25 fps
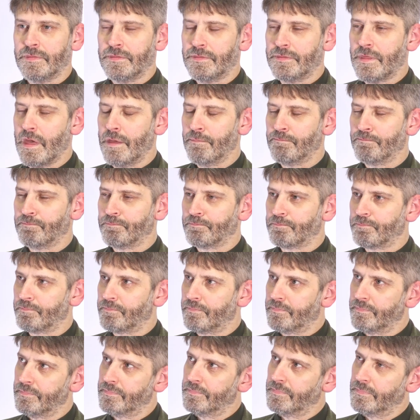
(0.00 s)
Then
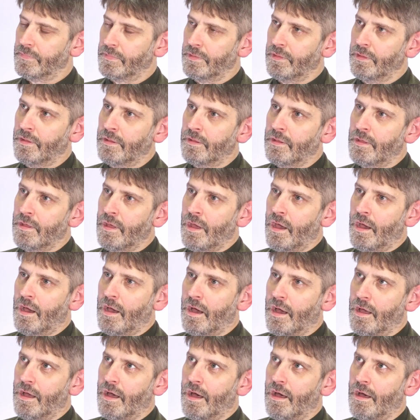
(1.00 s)

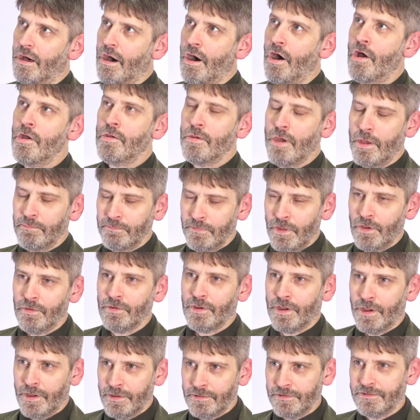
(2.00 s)
I am not
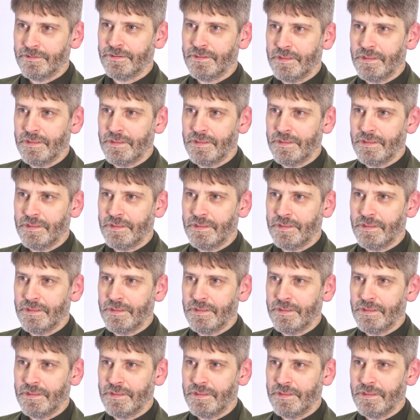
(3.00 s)
going to